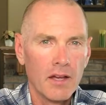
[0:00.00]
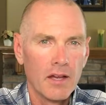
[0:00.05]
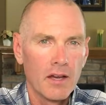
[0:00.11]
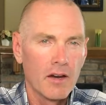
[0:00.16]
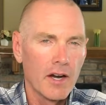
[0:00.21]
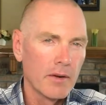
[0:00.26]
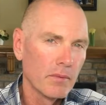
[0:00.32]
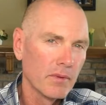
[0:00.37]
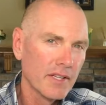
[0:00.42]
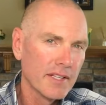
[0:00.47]
All
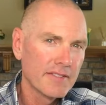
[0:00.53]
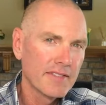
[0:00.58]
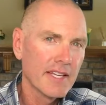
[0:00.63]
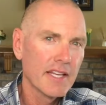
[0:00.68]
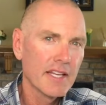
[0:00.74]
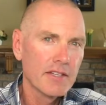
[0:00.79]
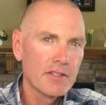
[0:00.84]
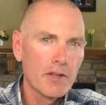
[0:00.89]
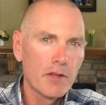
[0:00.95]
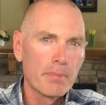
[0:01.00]
right, well, let's get
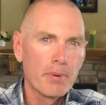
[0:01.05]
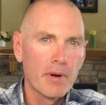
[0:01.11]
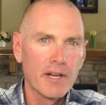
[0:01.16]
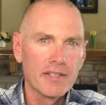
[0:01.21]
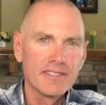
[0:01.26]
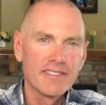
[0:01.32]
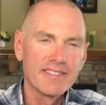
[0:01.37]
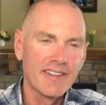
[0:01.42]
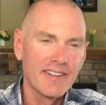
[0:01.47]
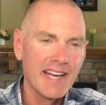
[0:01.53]
into the
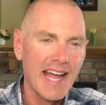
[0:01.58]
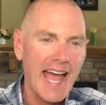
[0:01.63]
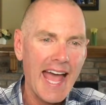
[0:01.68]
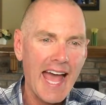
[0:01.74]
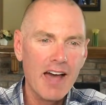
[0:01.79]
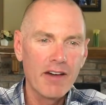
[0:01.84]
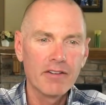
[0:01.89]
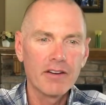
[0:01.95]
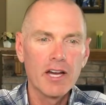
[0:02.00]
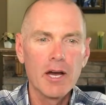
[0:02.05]
process on
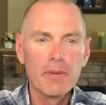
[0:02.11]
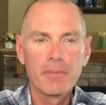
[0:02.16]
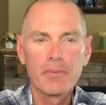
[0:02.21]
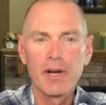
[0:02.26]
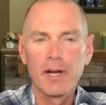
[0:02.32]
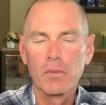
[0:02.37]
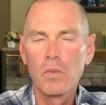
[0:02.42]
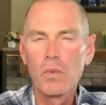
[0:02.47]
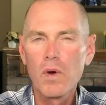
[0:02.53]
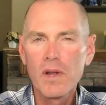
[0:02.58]
how to upgrade.
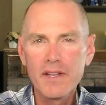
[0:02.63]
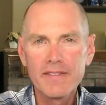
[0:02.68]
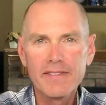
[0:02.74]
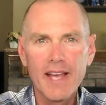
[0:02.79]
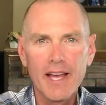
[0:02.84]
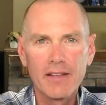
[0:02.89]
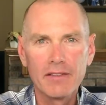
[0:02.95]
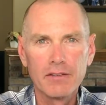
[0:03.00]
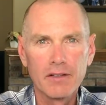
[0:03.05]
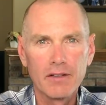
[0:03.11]
What does
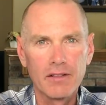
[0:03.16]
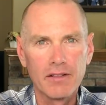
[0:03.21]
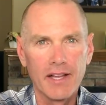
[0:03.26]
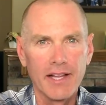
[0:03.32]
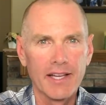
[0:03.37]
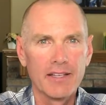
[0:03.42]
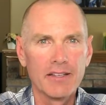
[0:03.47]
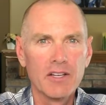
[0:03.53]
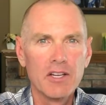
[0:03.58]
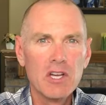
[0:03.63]
that look
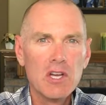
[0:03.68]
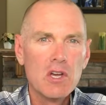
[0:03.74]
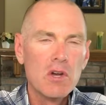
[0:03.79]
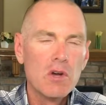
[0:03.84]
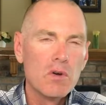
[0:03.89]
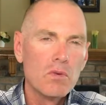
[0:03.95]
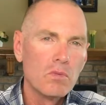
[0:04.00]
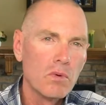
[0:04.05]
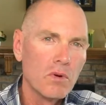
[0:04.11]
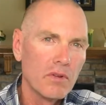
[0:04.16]
like?
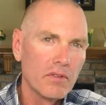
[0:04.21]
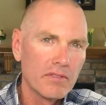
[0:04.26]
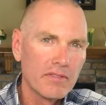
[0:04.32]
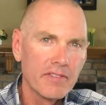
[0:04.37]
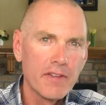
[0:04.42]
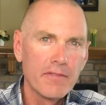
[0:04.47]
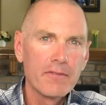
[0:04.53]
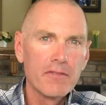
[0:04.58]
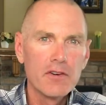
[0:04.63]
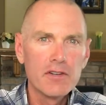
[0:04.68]
Well,
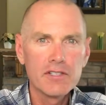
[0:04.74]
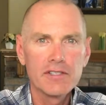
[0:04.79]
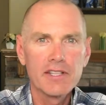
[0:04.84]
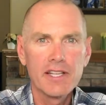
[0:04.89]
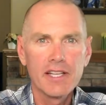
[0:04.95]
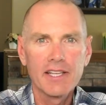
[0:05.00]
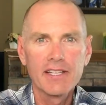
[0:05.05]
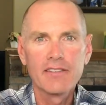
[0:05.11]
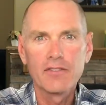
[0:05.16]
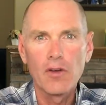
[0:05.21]
the first
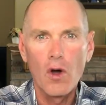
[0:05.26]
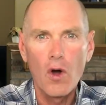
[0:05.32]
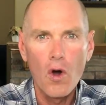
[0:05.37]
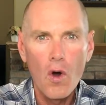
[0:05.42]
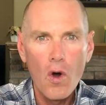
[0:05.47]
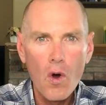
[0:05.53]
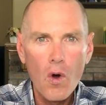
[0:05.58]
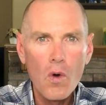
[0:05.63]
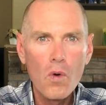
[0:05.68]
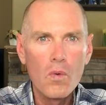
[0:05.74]
thing is
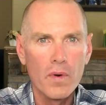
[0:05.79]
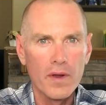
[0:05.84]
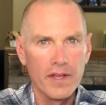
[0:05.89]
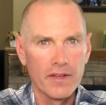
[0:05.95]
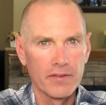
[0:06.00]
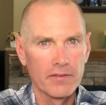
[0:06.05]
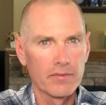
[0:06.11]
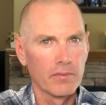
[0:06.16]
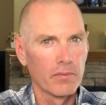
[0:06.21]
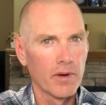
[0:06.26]

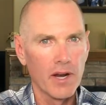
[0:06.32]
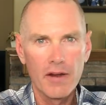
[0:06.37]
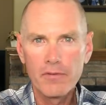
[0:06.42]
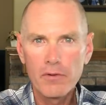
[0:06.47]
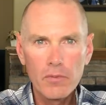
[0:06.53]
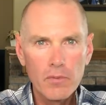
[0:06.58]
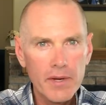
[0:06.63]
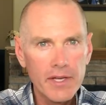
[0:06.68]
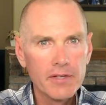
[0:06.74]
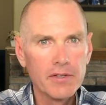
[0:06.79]
always, whatever
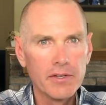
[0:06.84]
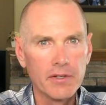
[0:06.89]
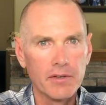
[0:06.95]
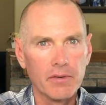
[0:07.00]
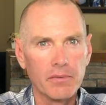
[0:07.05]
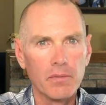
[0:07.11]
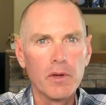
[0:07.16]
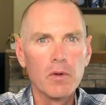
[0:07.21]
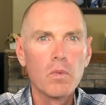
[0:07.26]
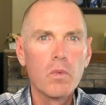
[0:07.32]
we
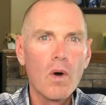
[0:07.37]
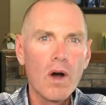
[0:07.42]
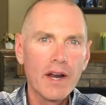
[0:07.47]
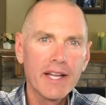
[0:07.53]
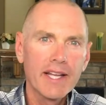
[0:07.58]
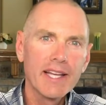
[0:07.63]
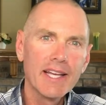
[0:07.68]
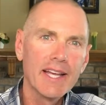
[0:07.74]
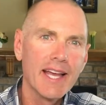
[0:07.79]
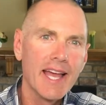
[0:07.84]
do, we want to
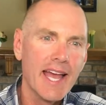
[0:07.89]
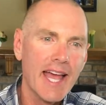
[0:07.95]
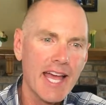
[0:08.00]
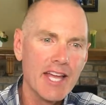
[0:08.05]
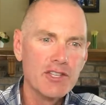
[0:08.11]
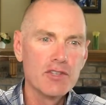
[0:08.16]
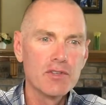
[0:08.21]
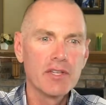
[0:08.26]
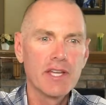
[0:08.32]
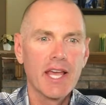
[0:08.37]
get
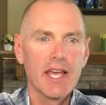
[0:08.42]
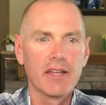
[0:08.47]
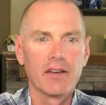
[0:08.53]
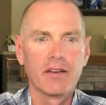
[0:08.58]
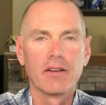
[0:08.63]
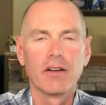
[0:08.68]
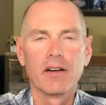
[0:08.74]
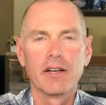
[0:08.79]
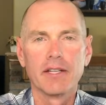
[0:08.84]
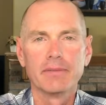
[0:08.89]
educated
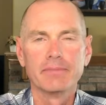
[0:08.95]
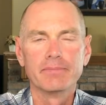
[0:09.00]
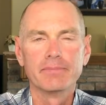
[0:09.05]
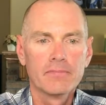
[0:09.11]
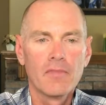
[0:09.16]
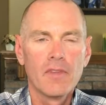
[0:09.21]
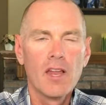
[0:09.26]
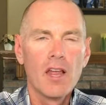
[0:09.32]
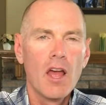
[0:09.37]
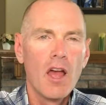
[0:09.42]
on it.
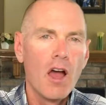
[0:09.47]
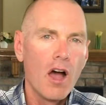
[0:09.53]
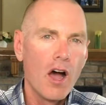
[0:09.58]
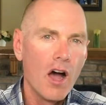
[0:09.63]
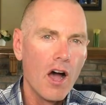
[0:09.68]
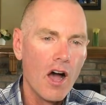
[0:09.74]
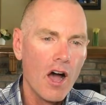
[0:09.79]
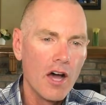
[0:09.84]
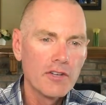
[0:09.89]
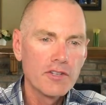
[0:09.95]

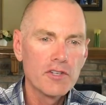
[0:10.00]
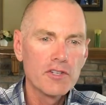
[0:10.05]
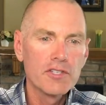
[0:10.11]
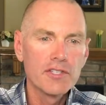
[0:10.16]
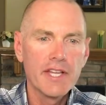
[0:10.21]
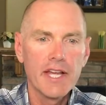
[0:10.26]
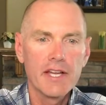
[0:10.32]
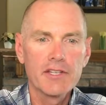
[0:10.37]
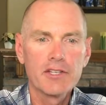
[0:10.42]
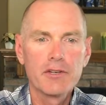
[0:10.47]

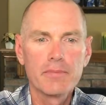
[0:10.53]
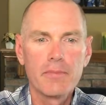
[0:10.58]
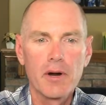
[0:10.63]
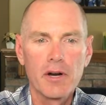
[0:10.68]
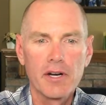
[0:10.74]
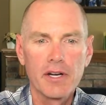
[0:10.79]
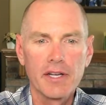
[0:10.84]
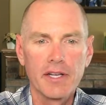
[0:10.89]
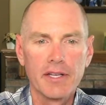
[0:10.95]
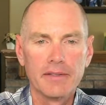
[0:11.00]
Understand your
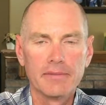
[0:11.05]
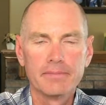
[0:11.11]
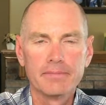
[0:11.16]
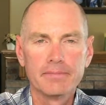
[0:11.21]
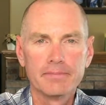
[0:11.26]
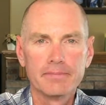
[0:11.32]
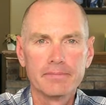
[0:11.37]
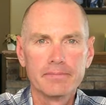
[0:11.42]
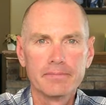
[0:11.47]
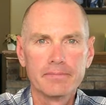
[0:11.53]
market.
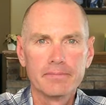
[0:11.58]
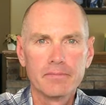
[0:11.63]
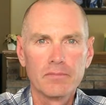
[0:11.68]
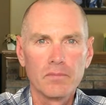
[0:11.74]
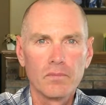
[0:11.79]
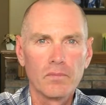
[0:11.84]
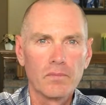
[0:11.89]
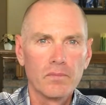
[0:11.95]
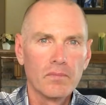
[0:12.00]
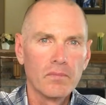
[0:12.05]

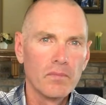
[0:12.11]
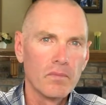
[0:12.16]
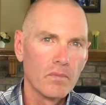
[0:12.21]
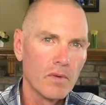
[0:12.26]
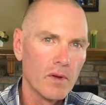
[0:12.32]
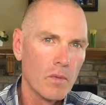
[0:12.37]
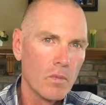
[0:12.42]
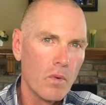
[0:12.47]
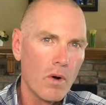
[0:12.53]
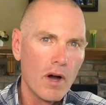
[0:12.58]

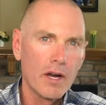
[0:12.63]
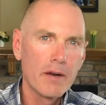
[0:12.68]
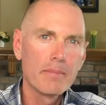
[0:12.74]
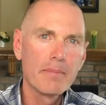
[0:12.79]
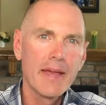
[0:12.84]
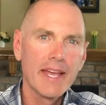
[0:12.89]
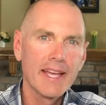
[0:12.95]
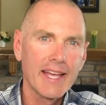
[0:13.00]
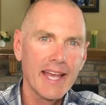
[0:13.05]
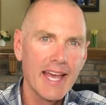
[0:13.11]
We want to
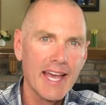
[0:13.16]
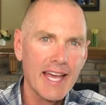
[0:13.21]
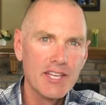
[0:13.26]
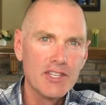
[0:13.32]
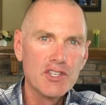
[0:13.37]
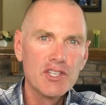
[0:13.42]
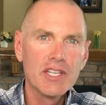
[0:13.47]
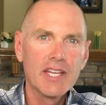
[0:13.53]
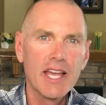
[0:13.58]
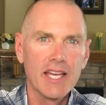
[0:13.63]
make
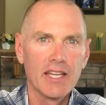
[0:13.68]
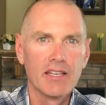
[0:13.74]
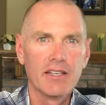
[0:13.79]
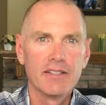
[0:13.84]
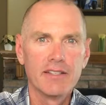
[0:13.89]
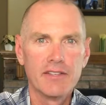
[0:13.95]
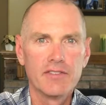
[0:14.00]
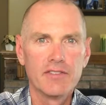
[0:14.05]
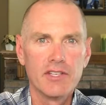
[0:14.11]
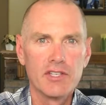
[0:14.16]
educated
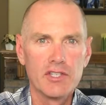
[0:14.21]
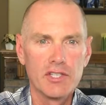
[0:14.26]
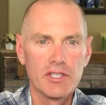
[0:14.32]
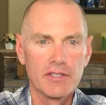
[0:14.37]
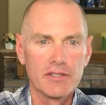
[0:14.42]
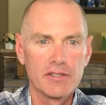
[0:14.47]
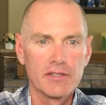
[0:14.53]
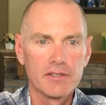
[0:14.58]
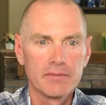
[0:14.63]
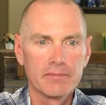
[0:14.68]

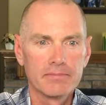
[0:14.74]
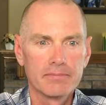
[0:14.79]
decisions.